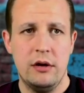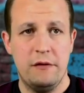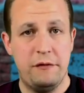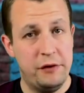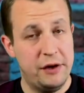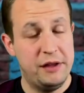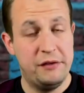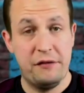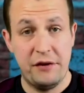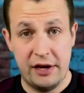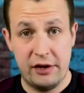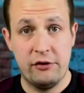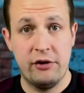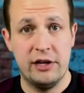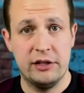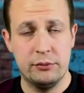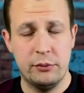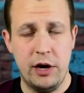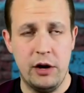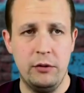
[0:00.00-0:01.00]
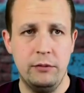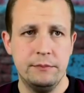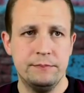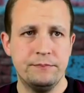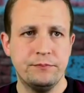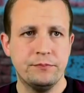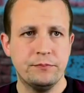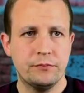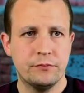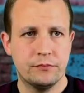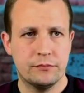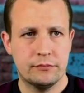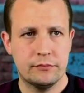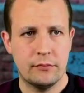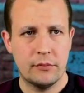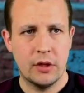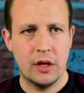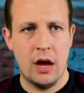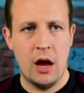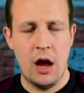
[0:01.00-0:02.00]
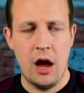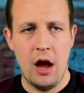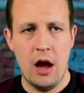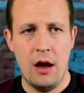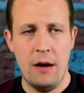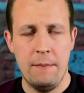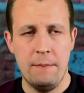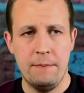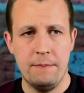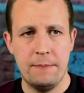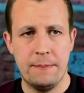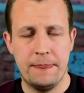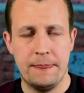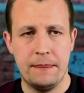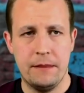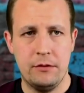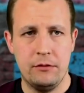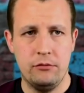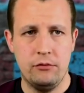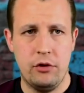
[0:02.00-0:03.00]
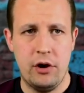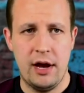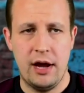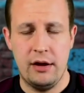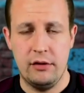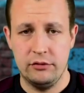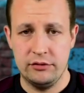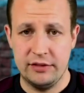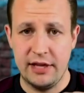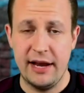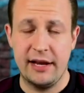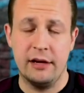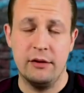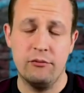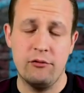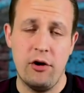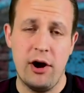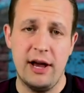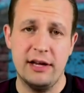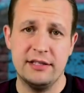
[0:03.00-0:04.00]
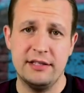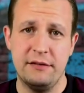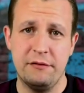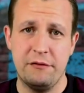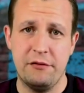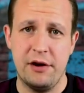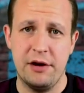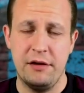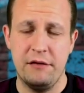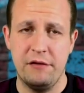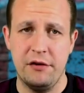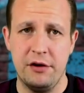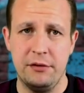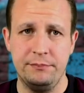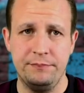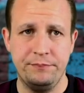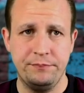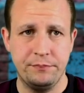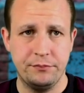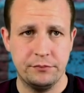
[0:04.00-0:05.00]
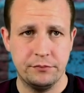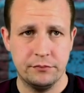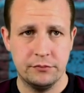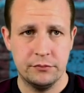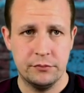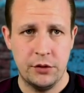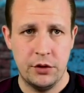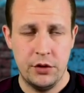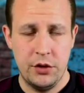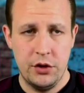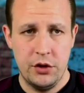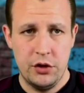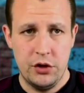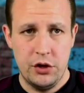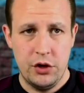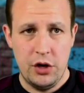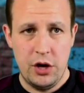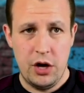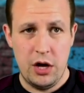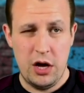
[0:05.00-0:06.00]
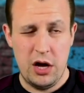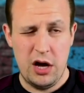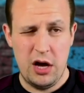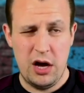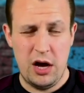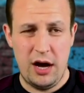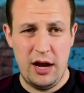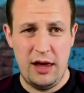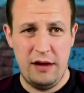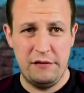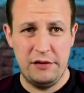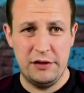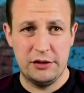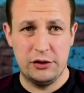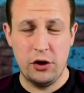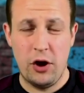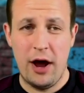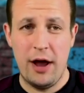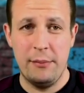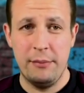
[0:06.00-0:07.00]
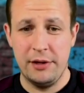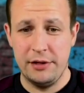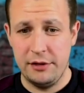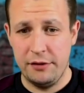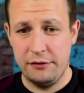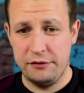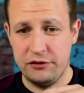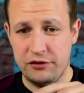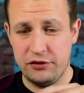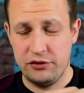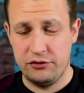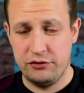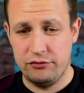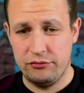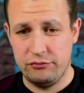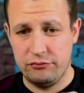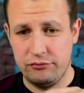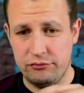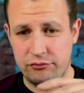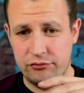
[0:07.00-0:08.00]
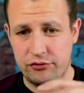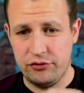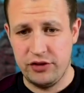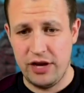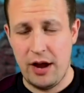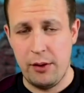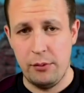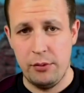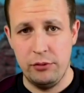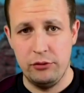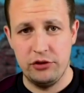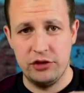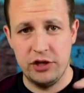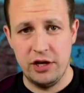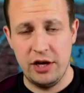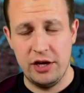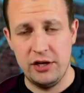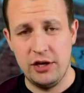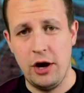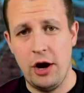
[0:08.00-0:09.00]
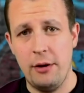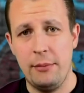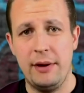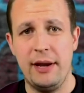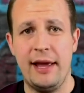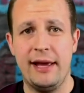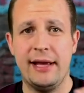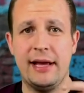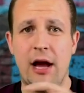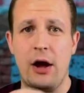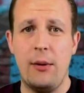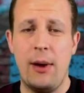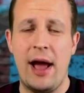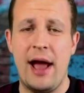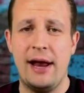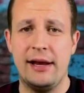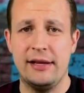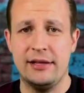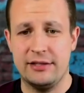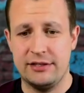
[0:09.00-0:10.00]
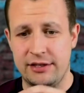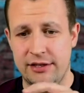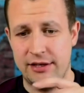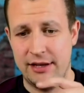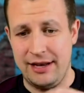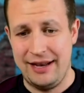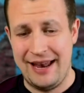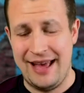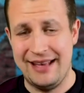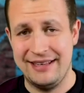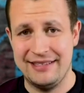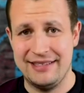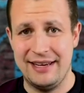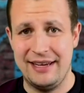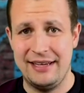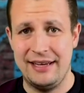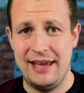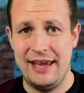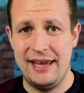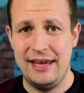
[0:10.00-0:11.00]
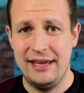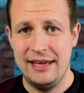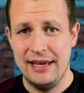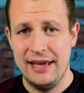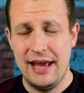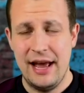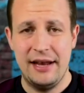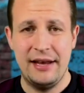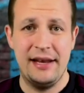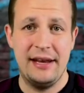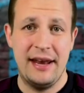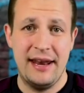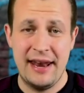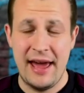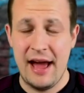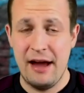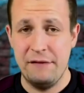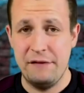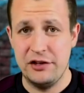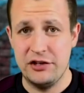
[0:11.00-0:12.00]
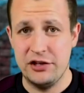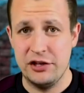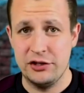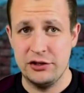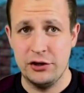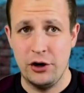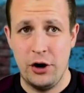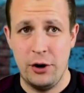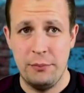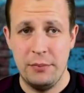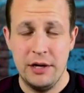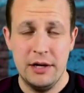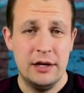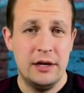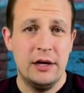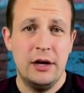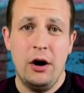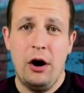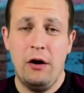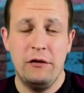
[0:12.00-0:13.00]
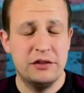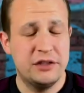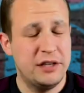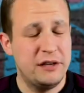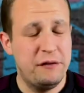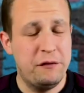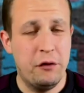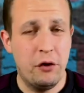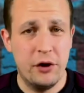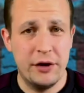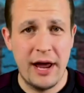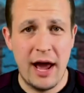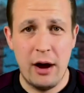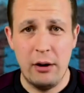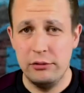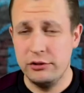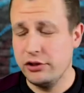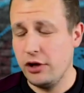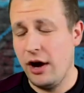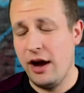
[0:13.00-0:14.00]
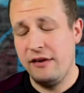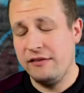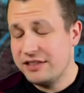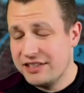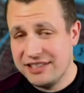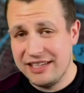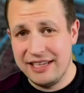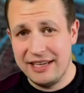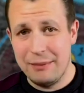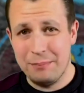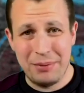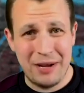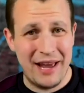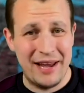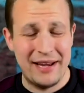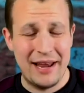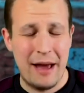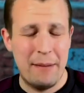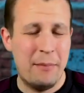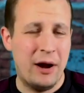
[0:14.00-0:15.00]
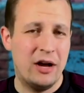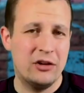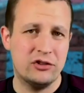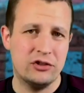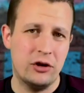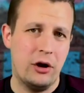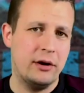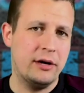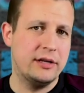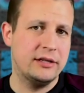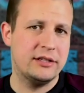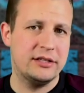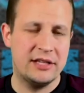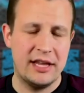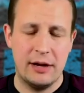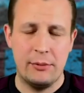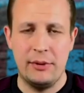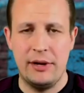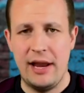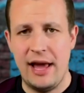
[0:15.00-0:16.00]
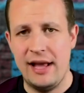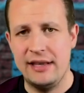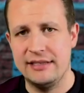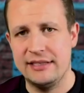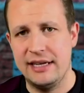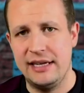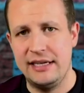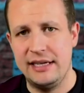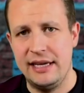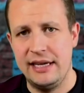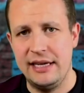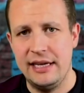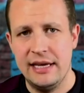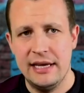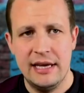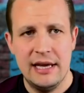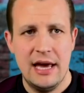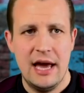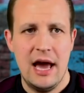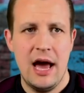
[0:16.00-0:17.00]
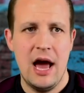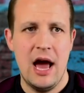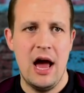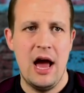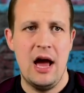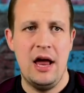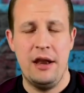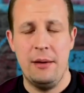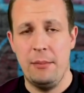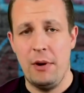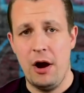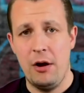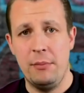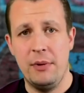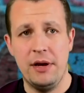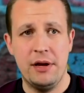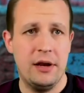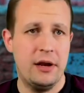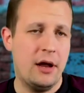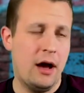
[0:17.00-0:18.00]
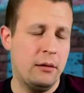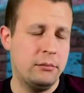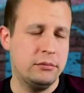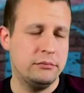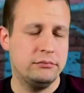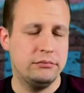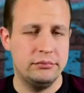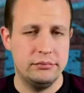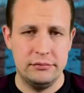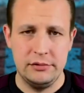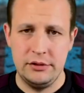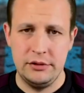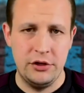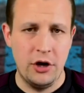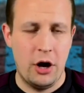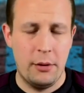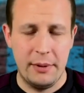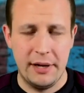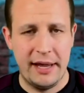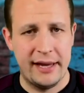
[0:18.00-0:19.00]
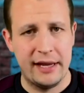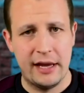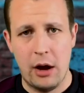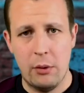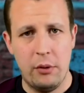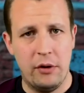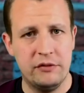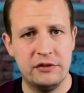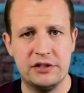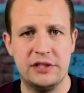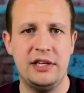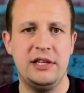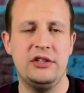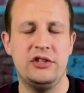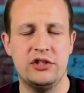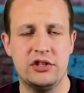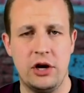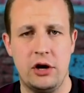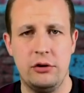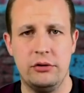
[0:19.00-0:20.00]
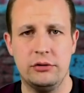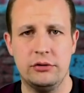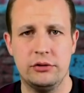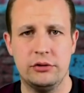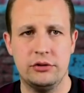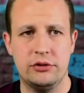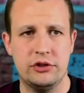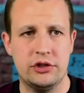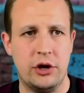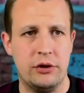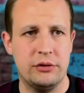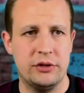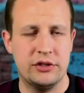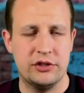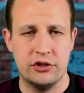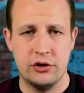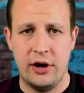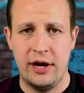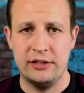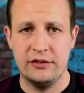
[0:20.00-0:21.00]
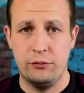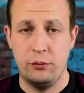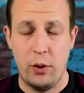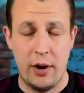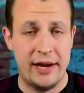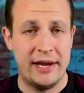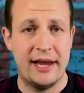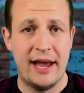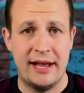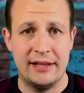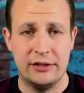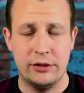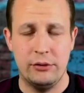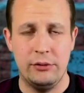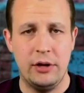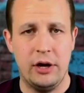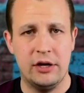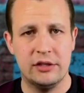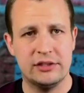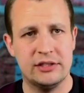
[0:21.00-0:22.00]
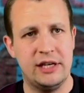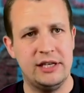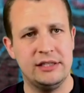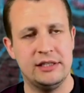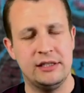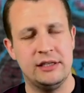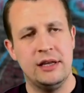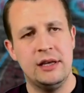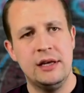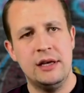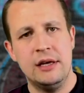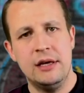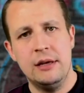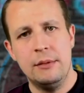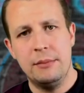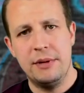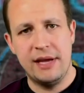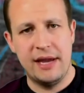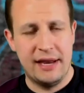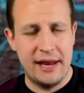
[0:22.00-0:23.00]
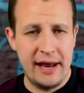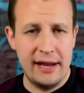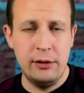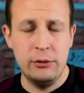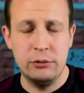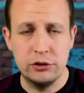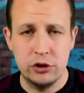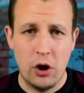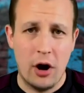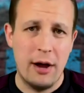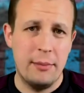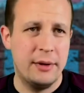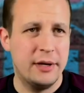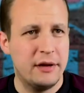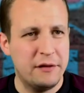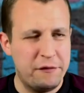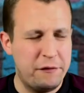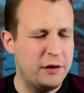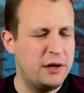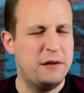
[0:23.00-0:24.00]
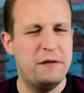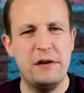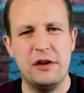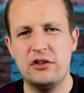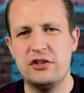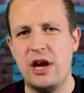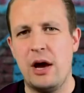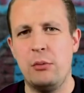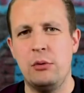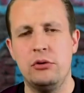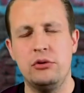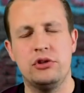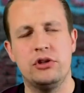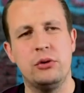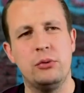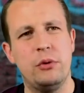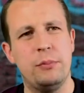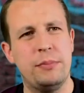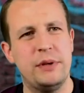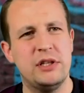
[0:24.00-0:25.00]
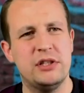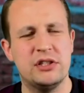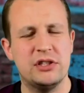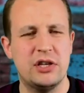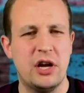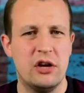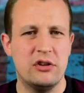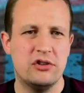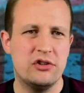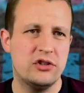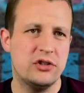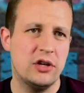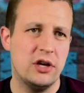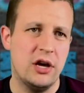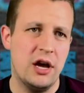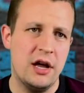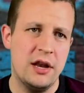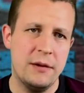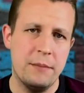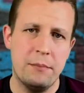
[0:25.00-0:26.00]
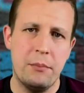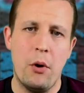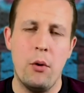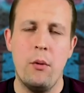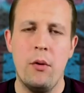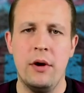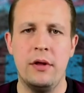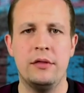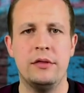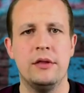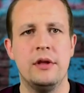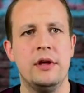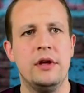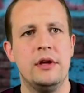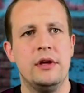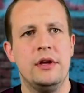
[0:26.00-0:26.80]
Fully fit Creswell. Right, Declan Rice in front of them. I'll have a diamond of Jack Wilshere, Yarmolenko, Anderson and Lanzini, and then Arnautovic at top. Obviously, Fornals, I haven't seen him play that much, so I'm going to stick with Lanzini at the moment. Yarmolenko obviously showed us signs of what he can do last season. But yeah, that little diamond, a fully fit Jack Wilshere, will be such an important